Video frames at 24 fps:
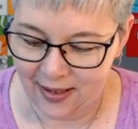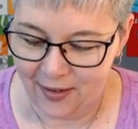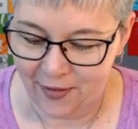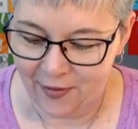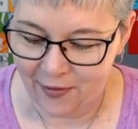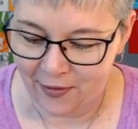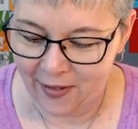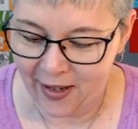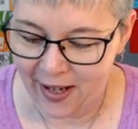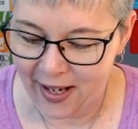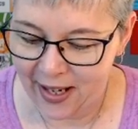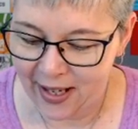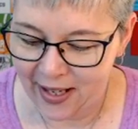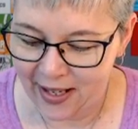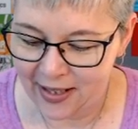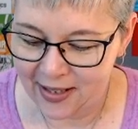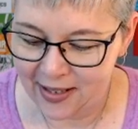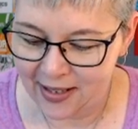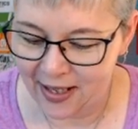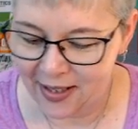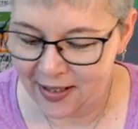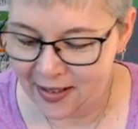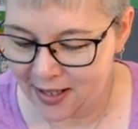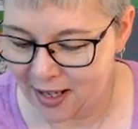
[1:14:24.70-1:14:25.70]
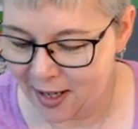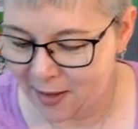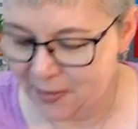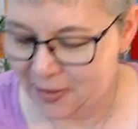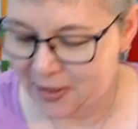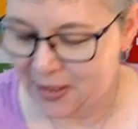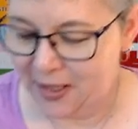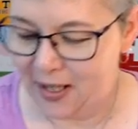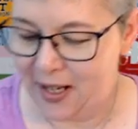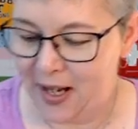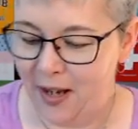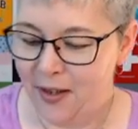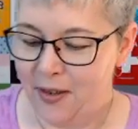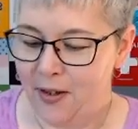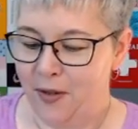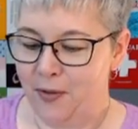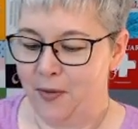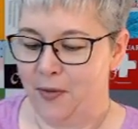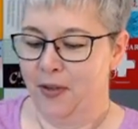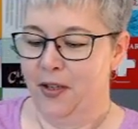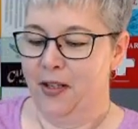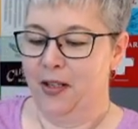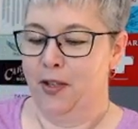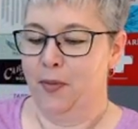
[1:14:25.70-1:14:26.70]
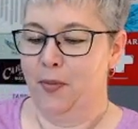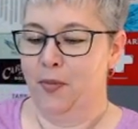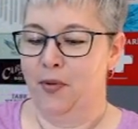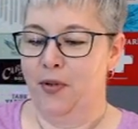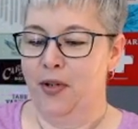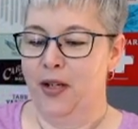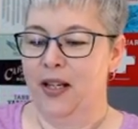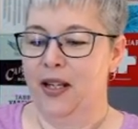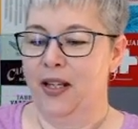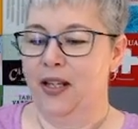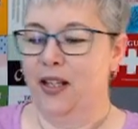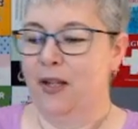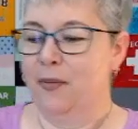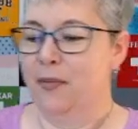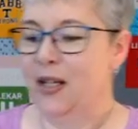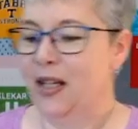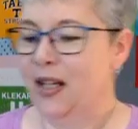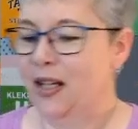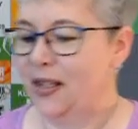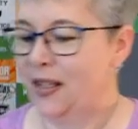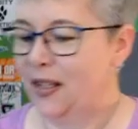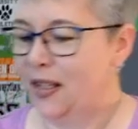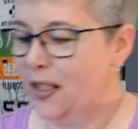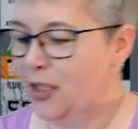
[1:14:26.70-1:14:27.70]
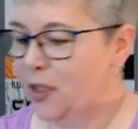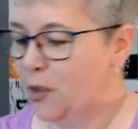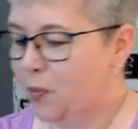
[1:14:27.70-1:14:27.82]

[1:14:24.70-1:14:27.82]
Right? It does come together really pretty. Let me get these